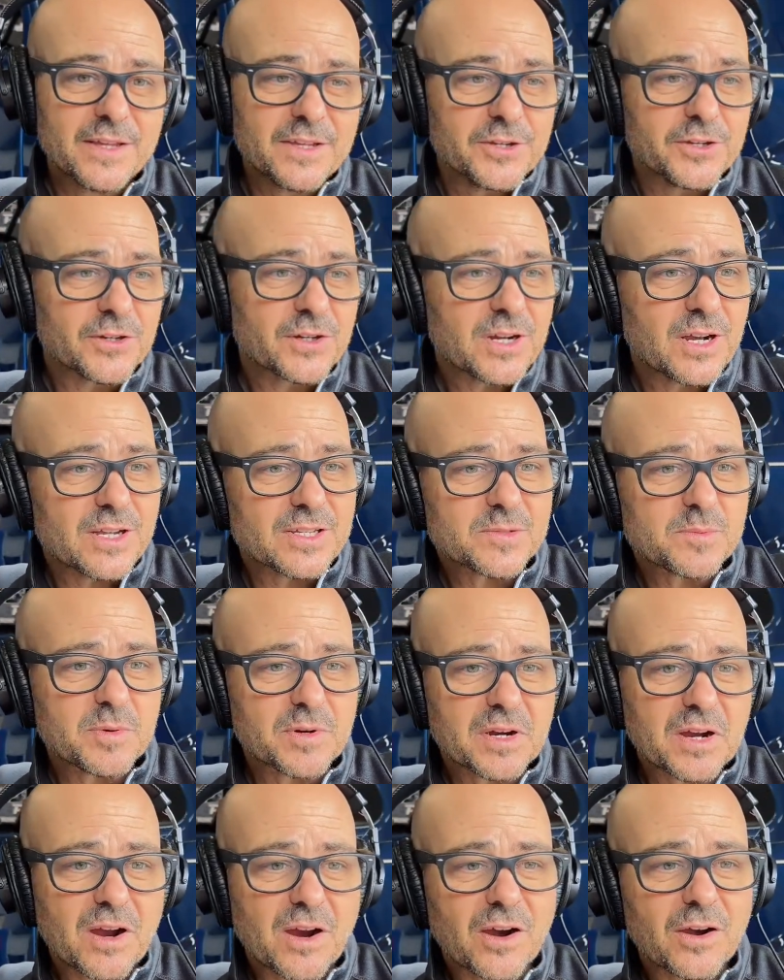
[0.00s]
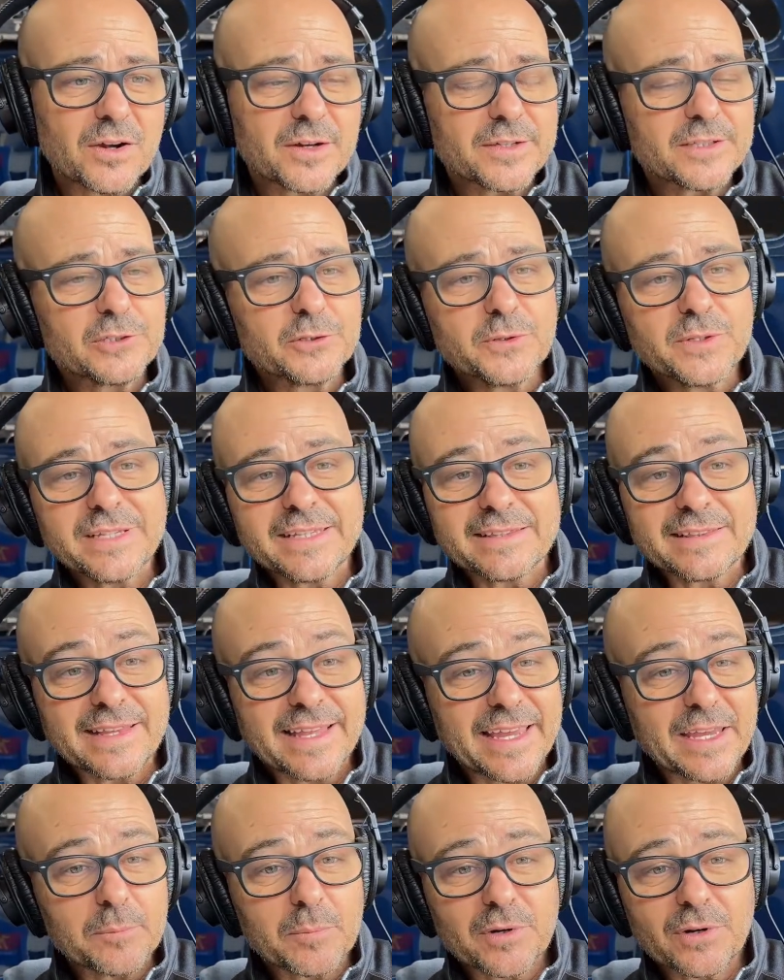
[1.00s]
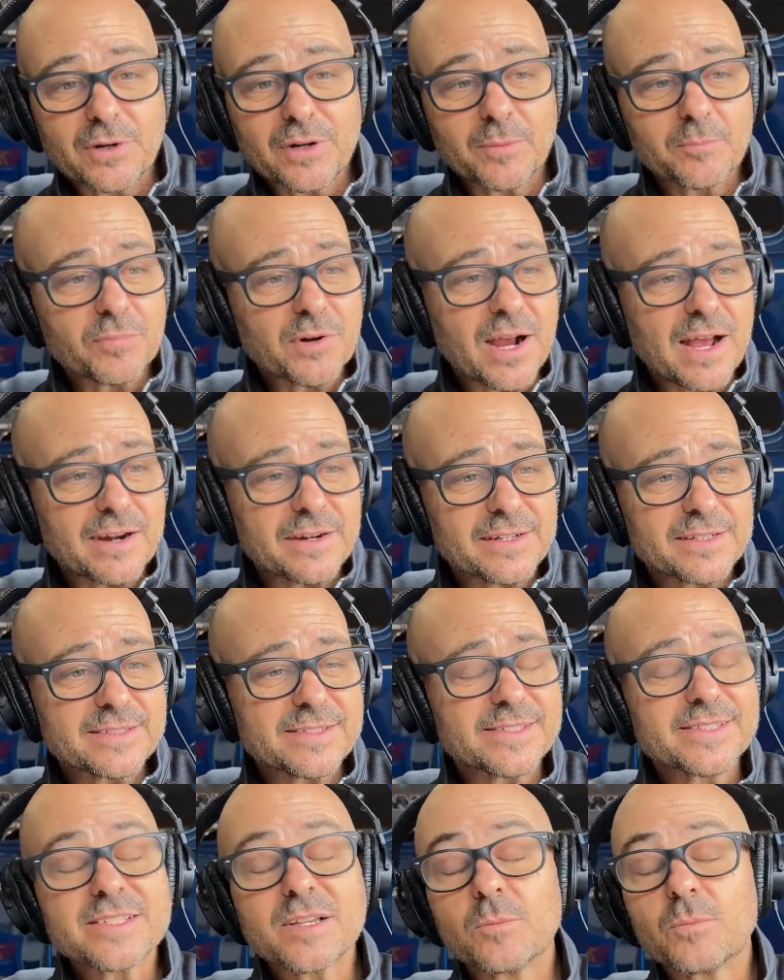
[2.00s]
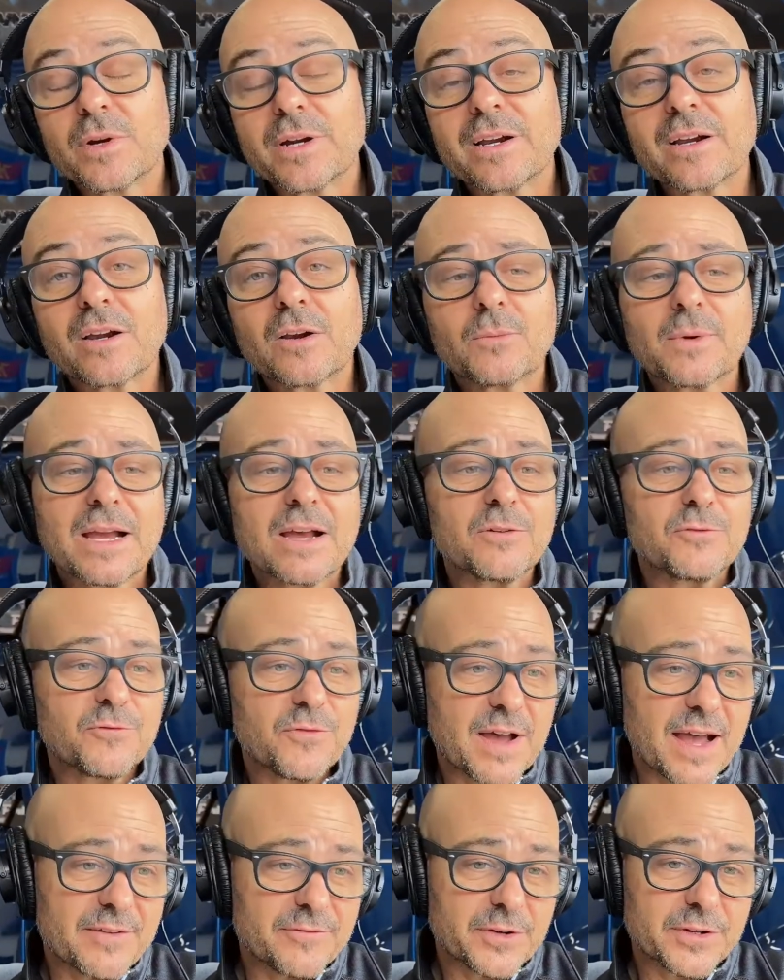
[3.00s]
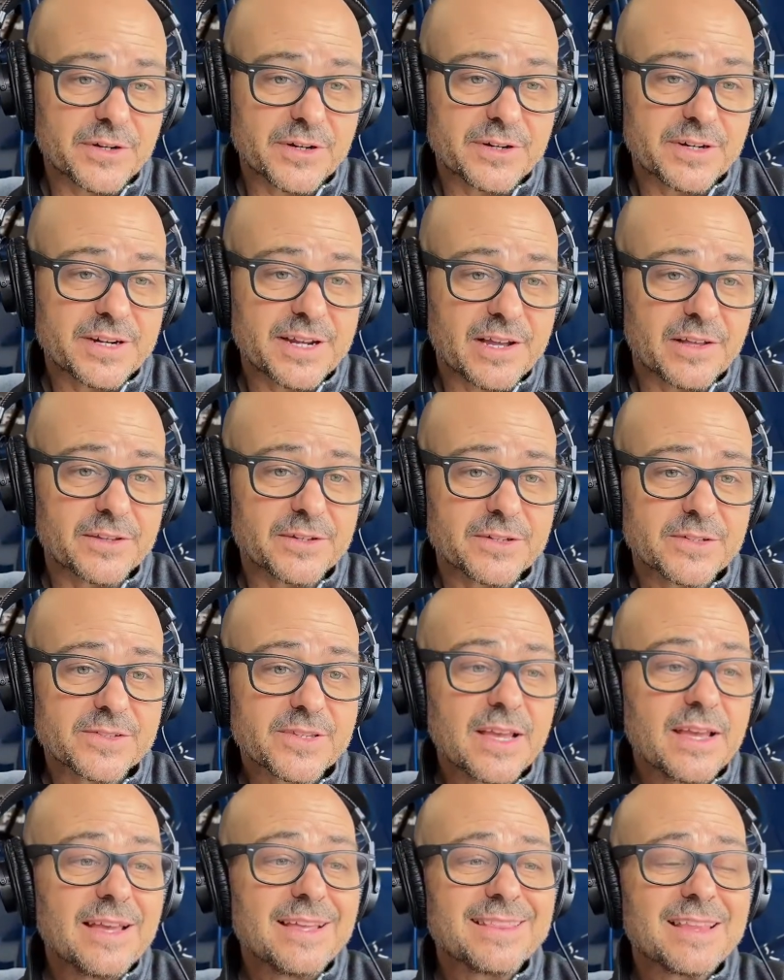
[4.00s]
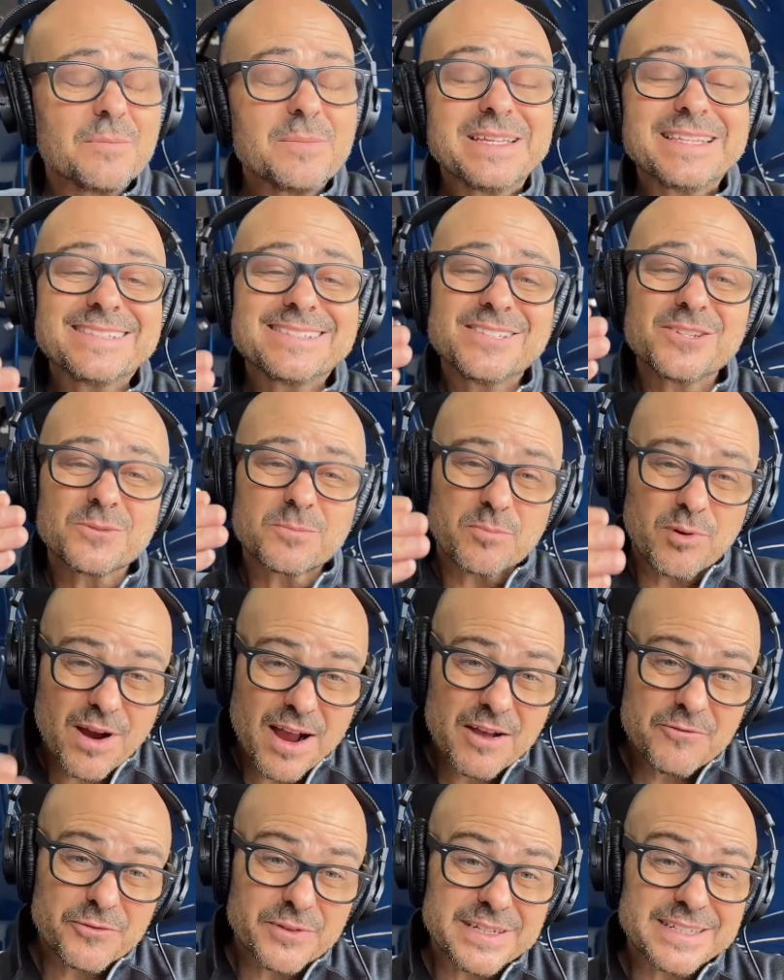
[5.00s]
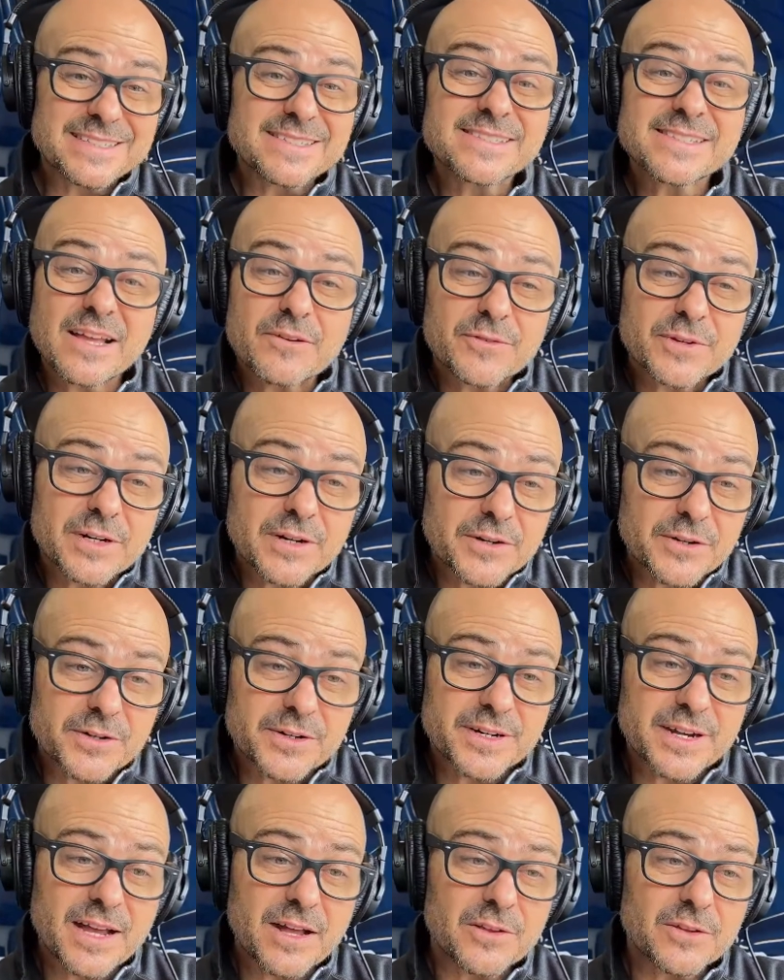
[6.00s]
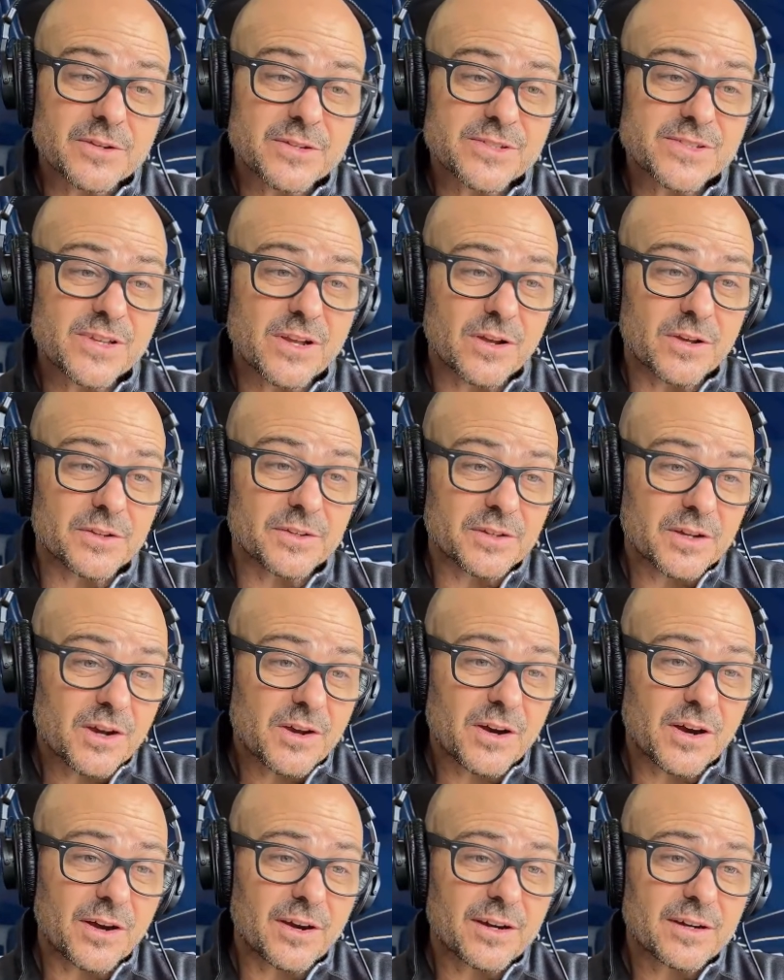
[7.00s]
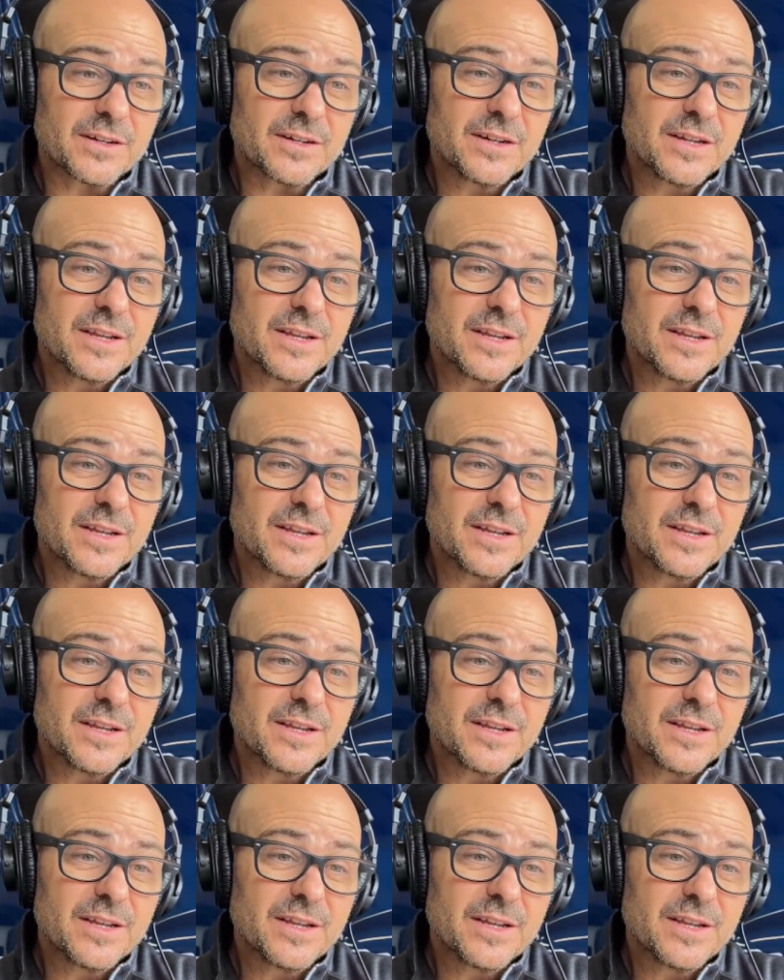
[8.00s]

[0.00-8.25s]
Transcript: Your cost per car, including labor and product, is somewhere around $500. That means you're profiting $700 on the car.